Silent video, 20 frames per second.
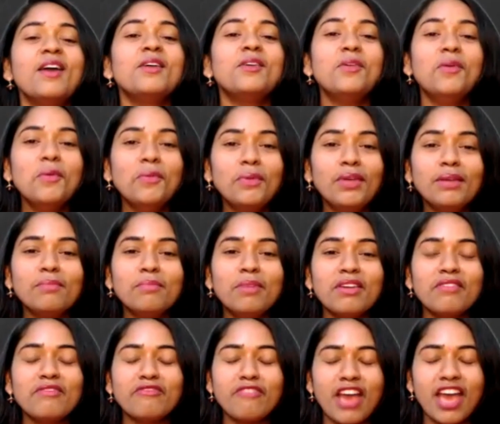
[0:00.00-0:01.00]
You will
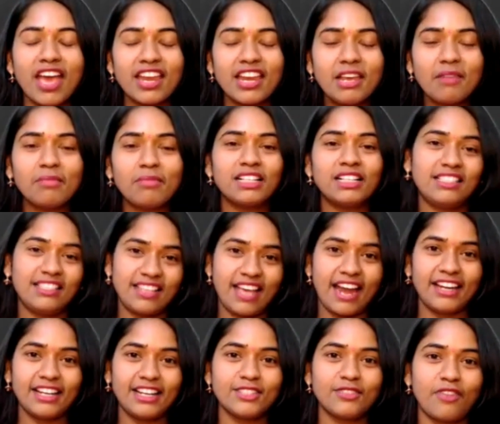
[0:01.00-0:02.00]
be very much
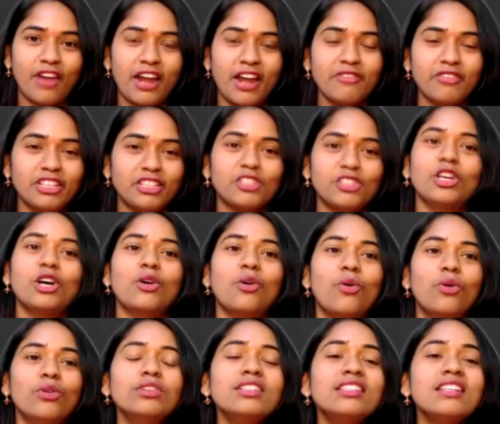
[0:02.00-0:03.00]
satisfied with the
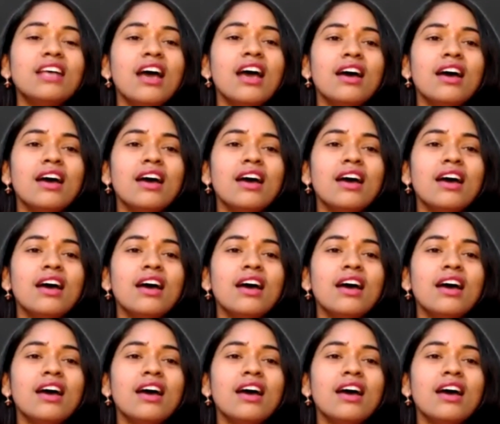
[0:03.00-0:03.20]
course.